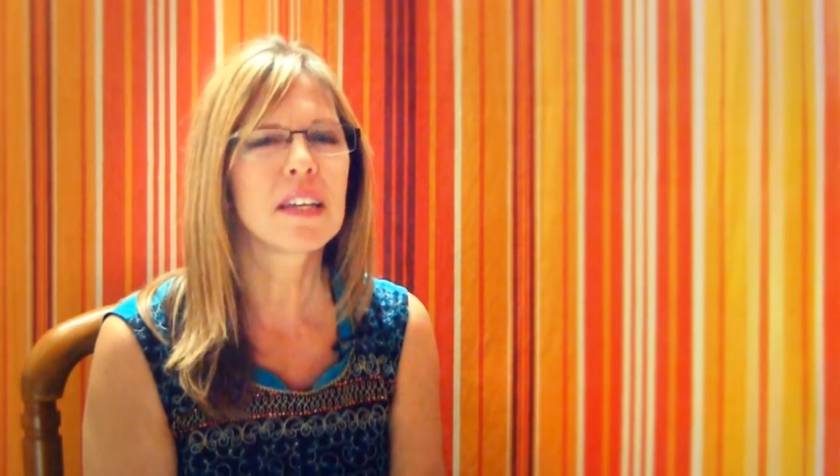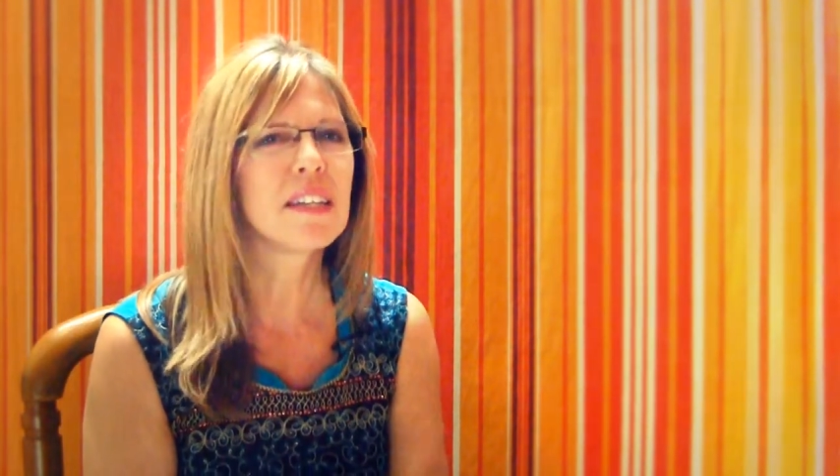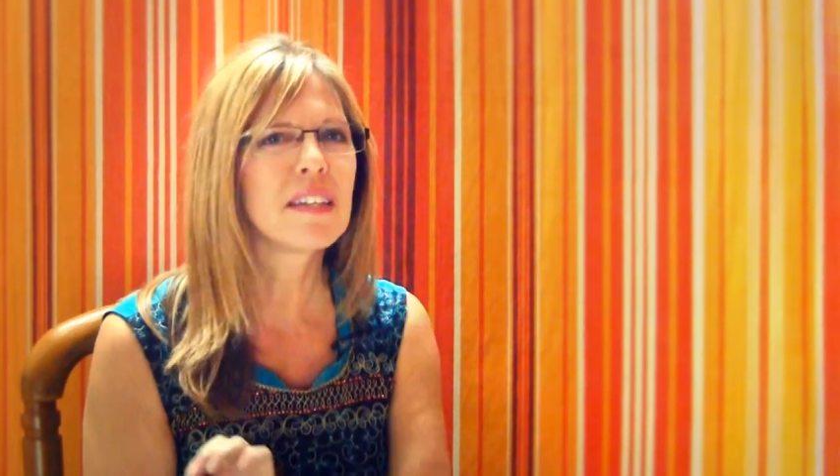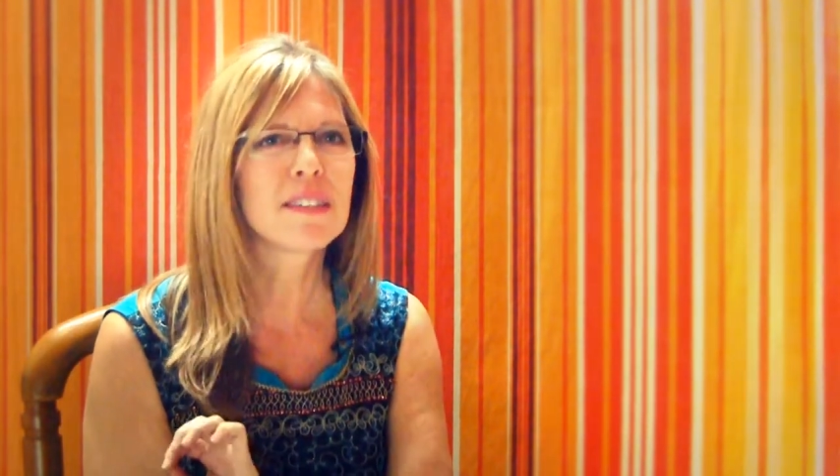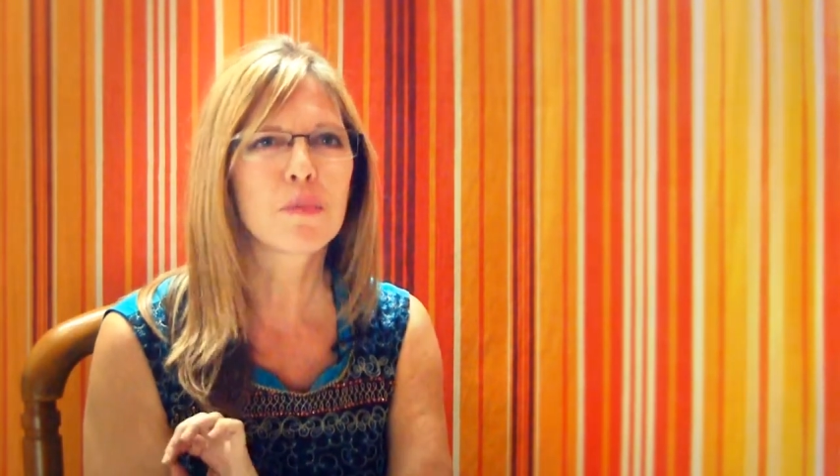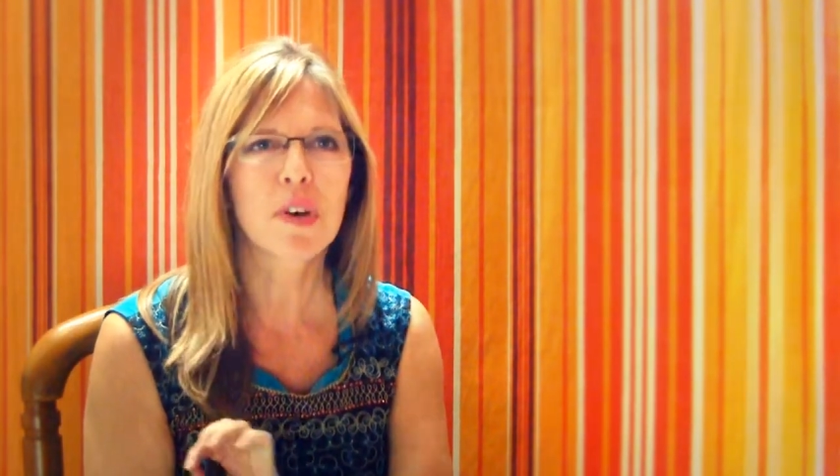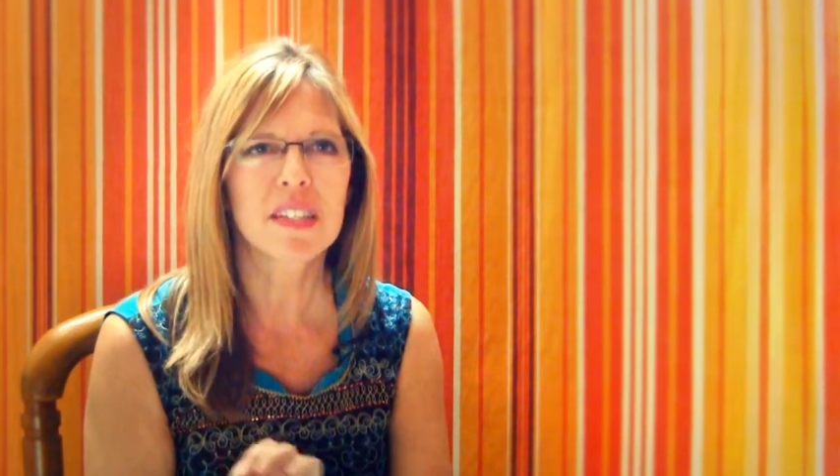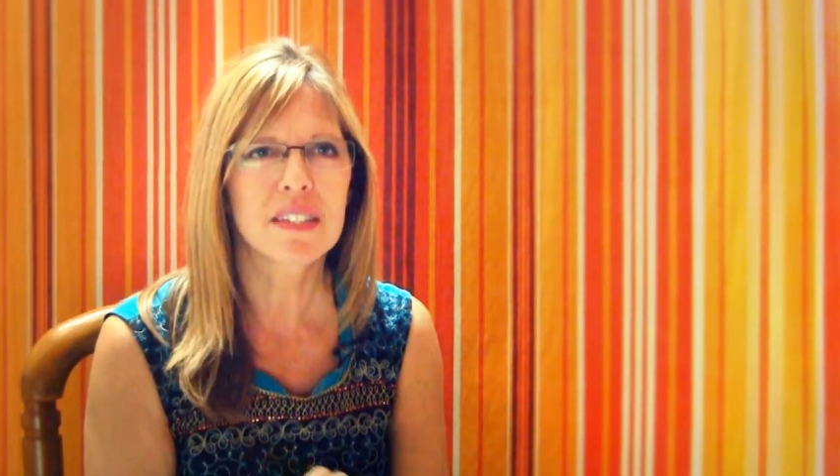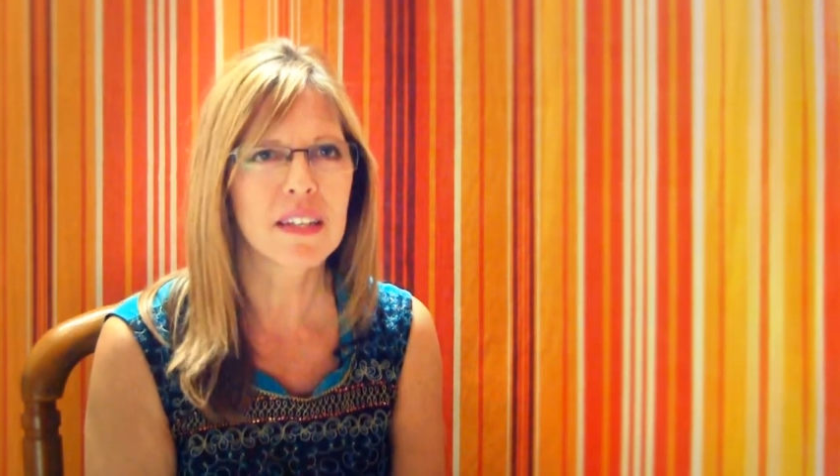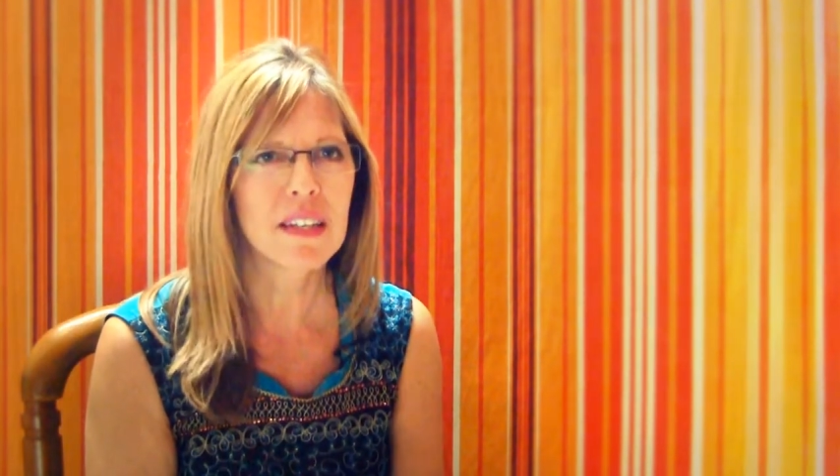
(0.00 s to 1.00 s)
He doesn't
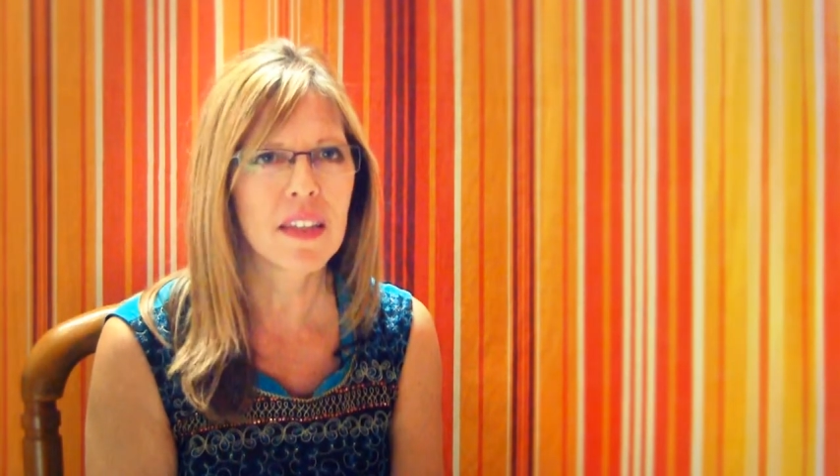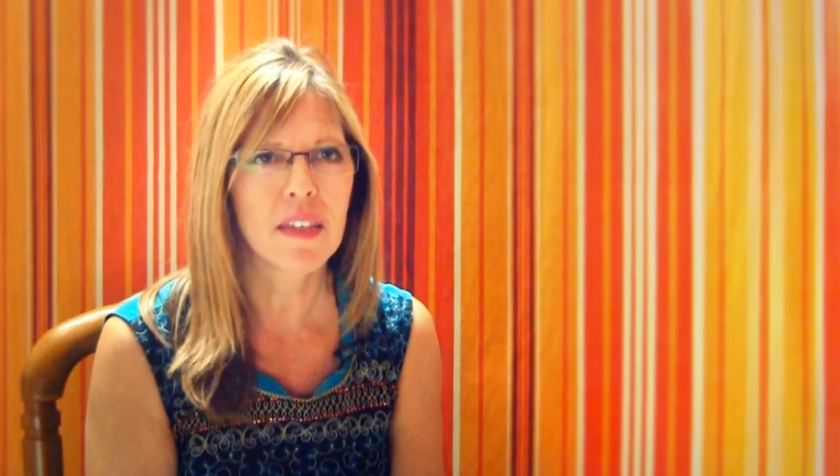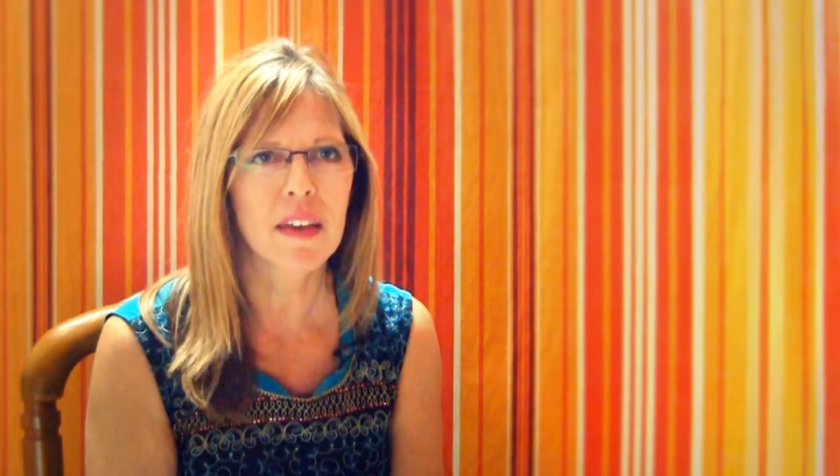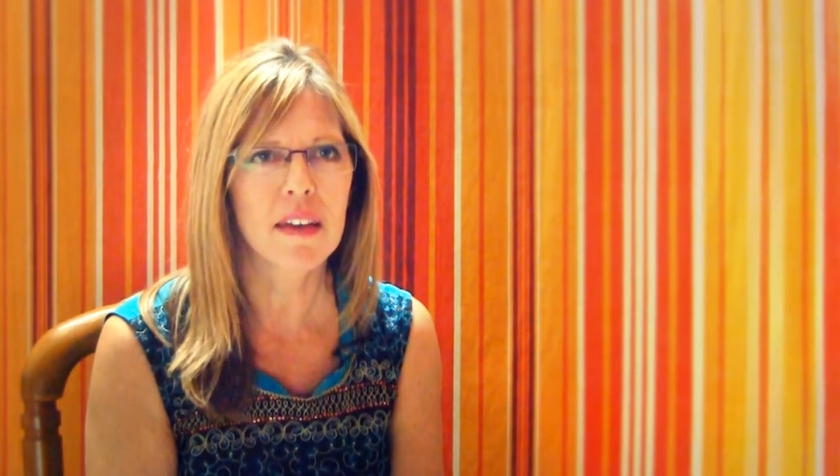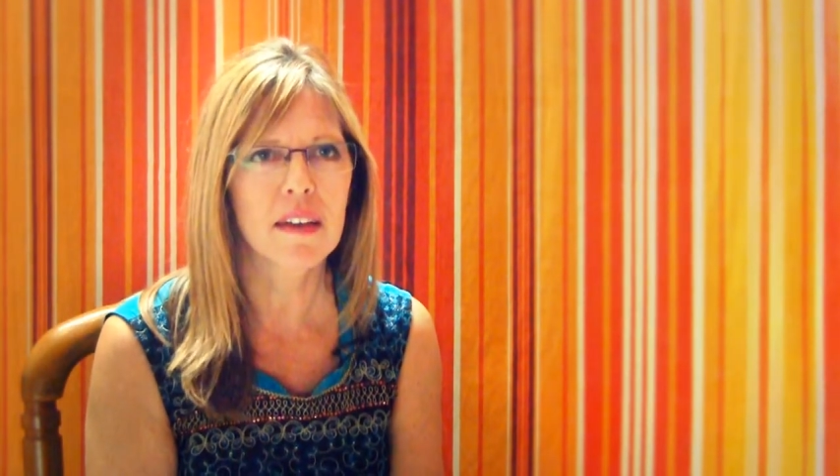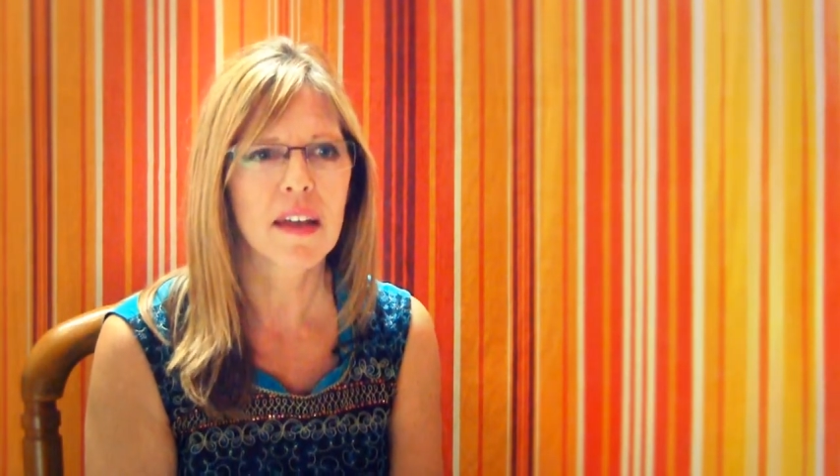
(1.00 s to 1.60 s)
waste anything.